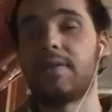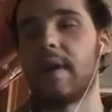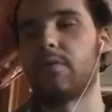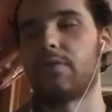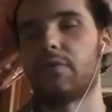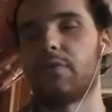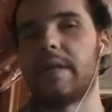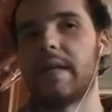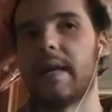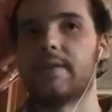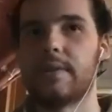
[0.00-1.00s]
several free
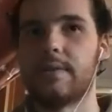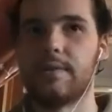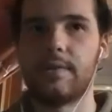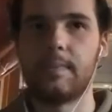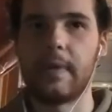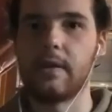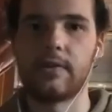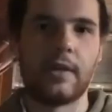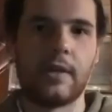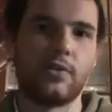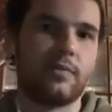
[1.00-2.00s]
dances because
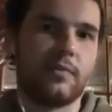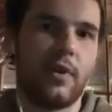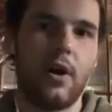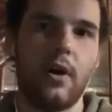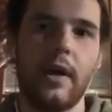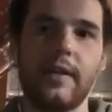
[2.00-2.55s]
they just all.